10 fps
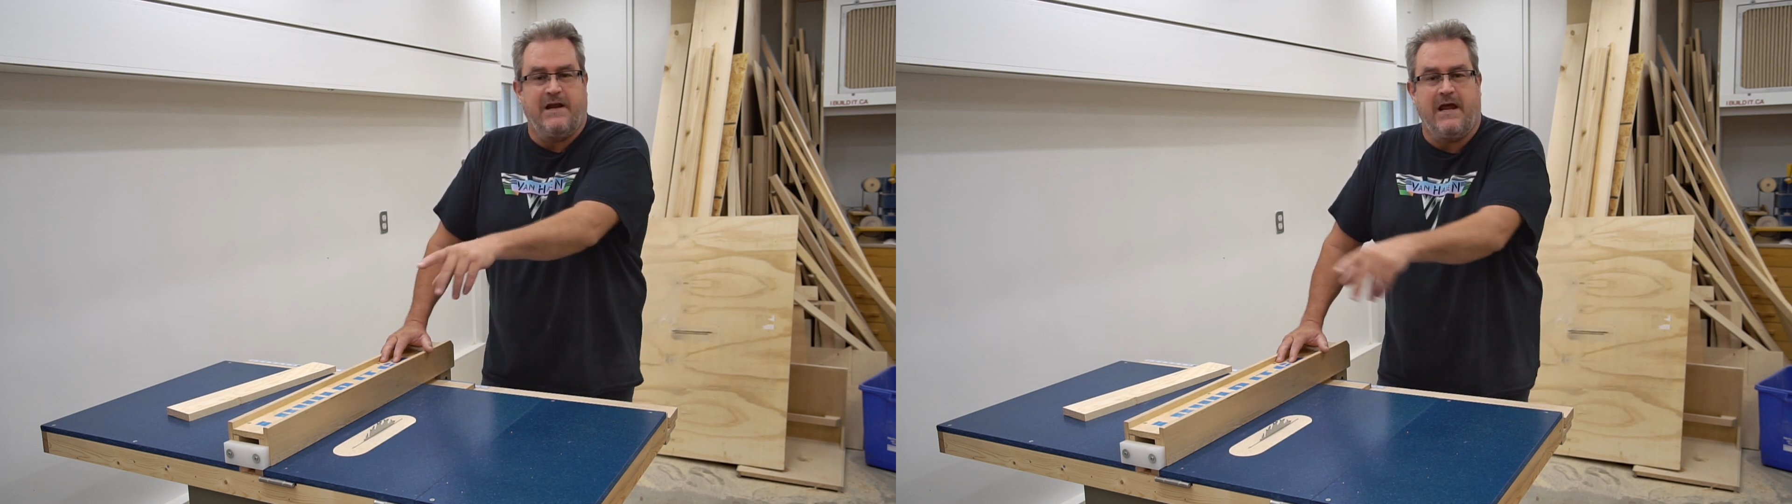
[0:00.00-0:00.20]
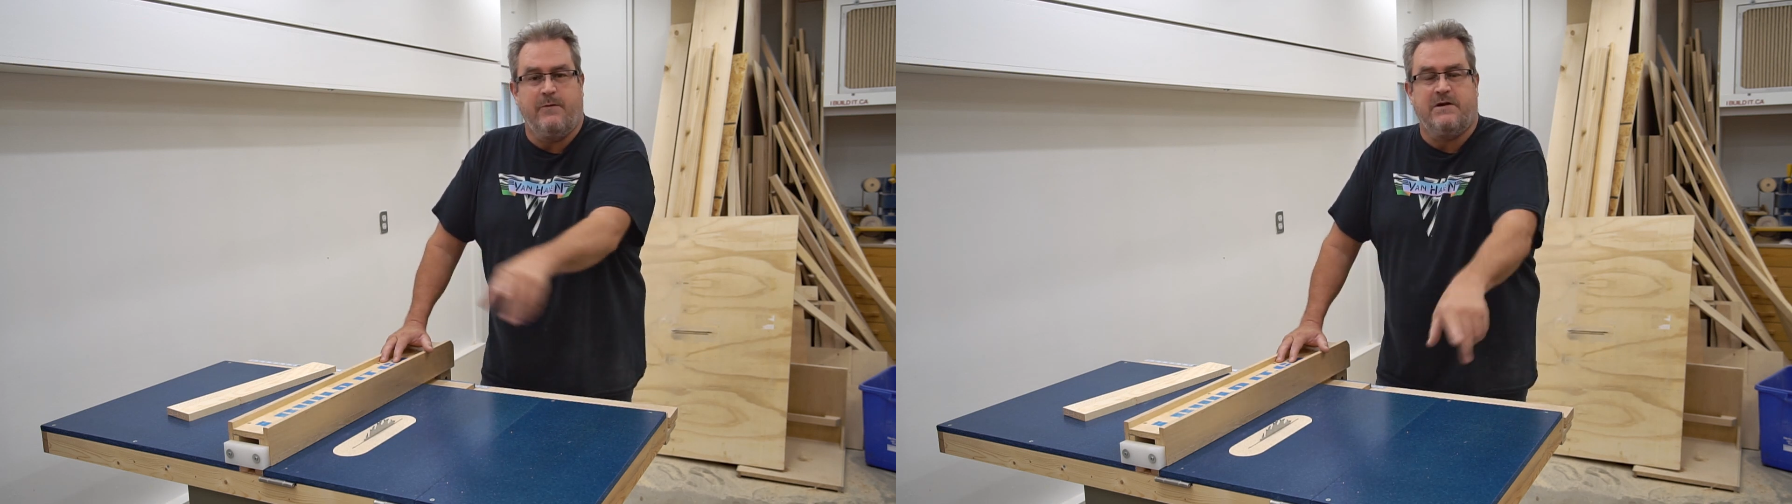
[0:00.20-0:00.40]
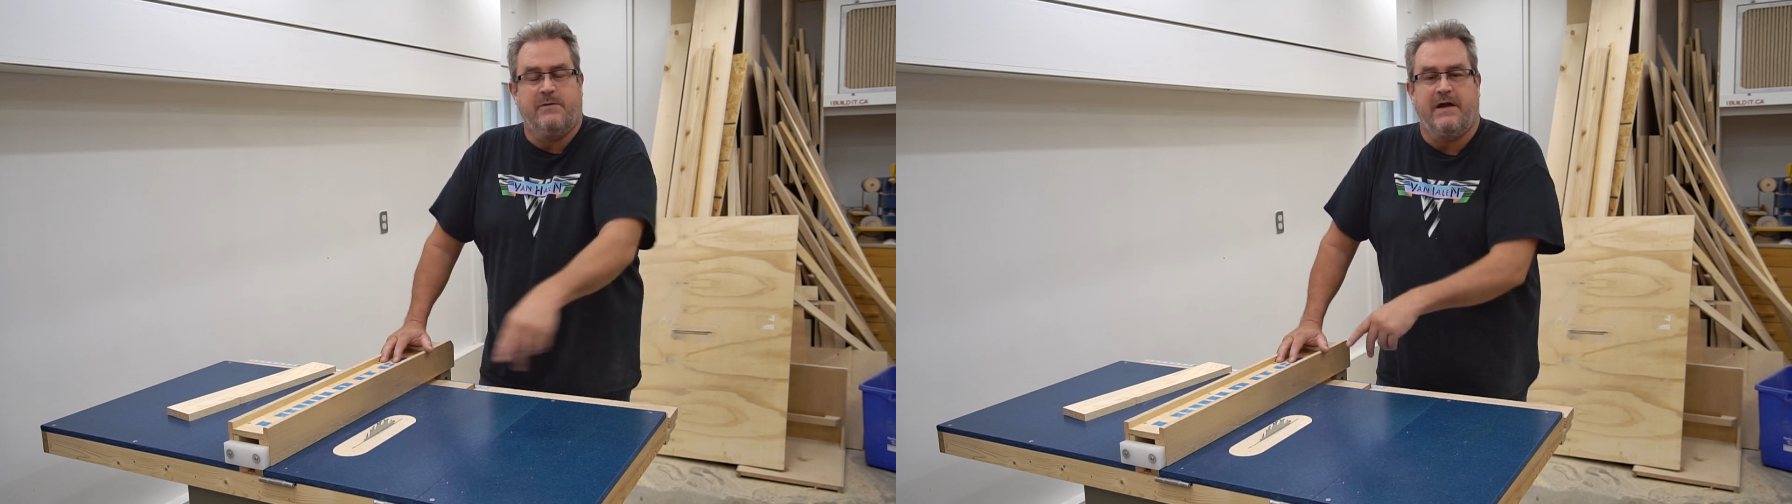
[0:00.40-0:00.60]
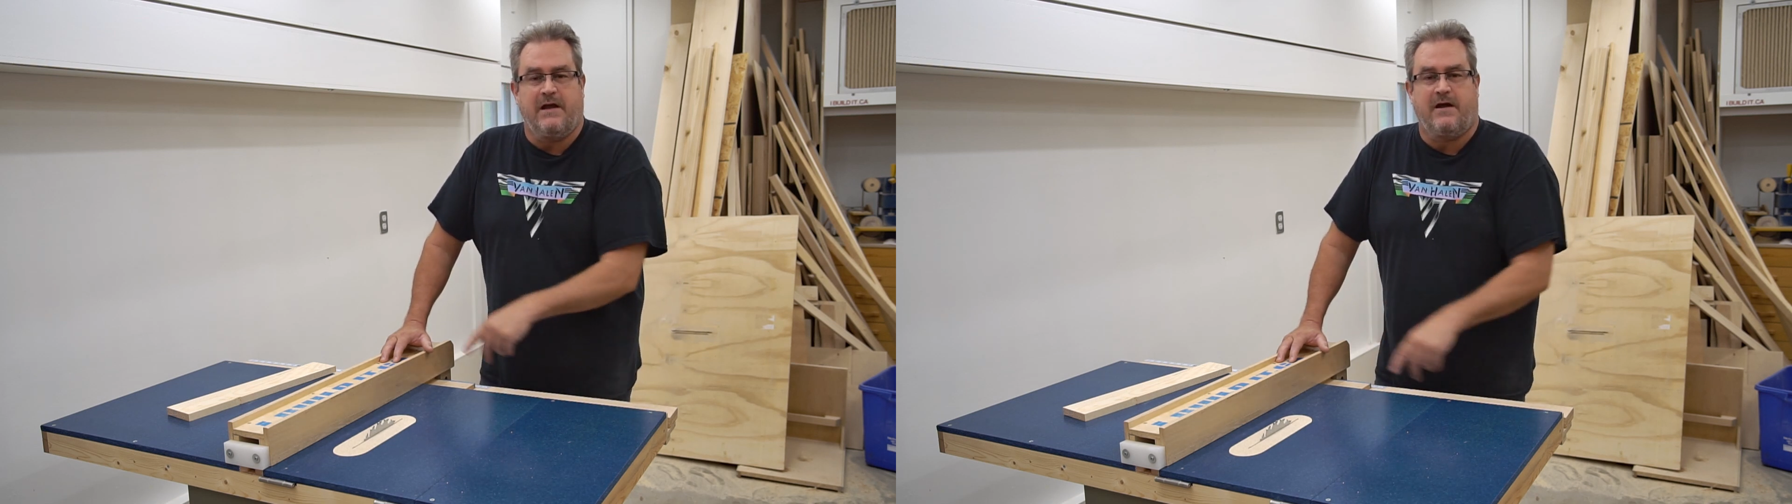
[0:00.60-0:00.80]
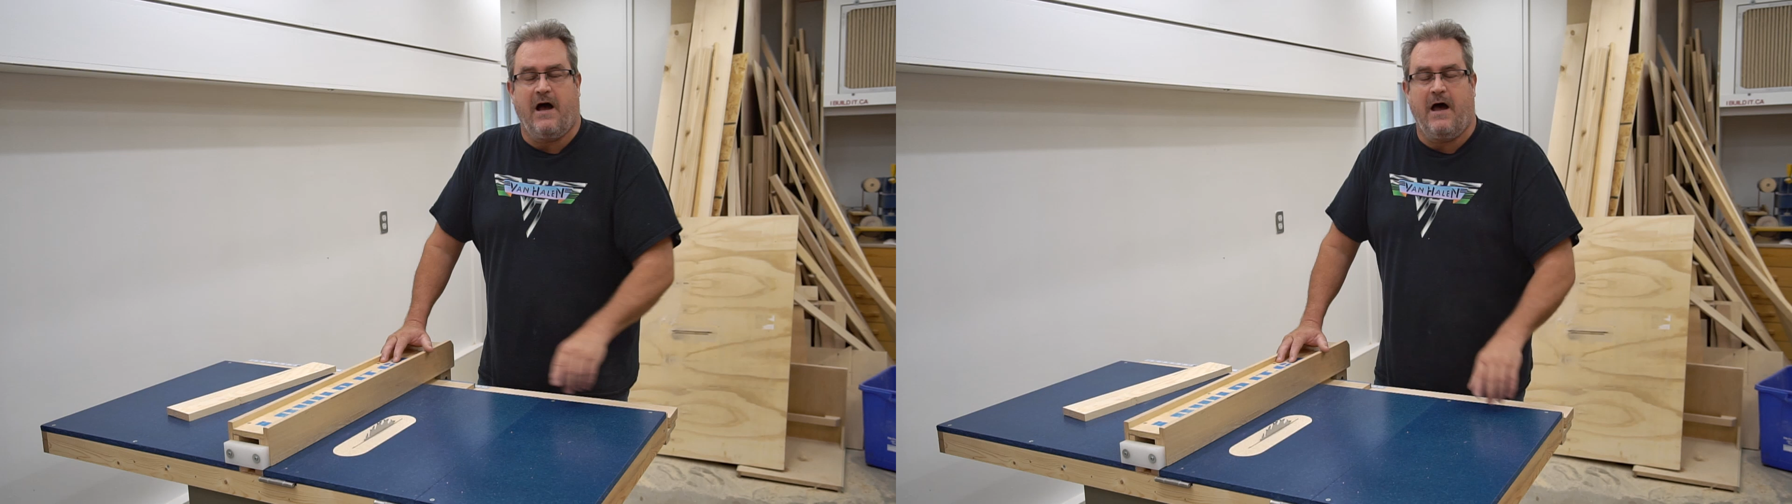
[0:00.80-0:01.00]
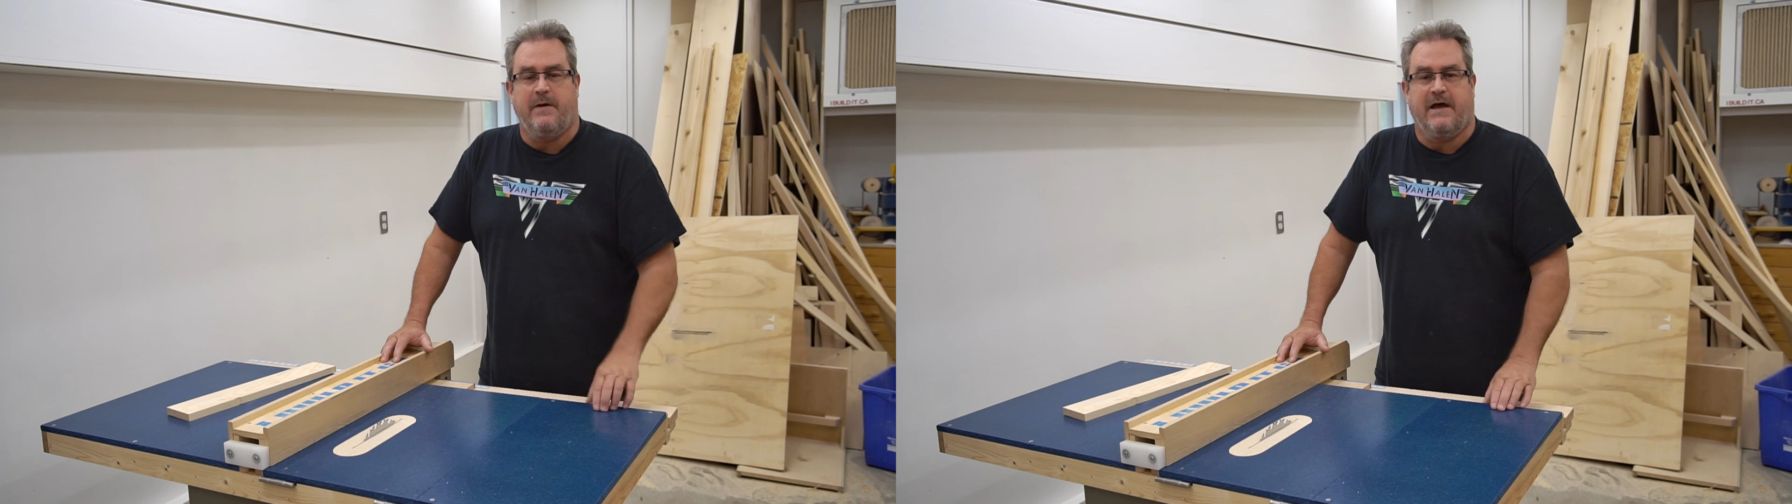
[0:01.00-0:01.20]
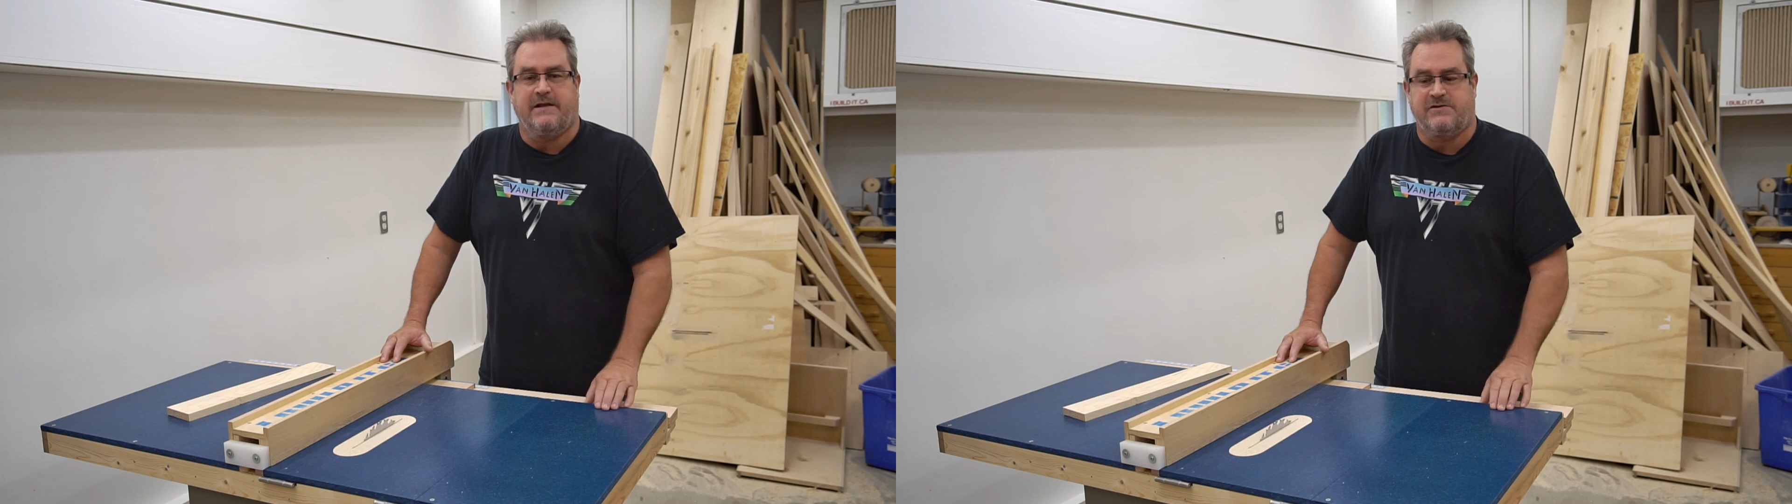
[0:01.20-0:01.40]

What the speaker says: name when you make a comment.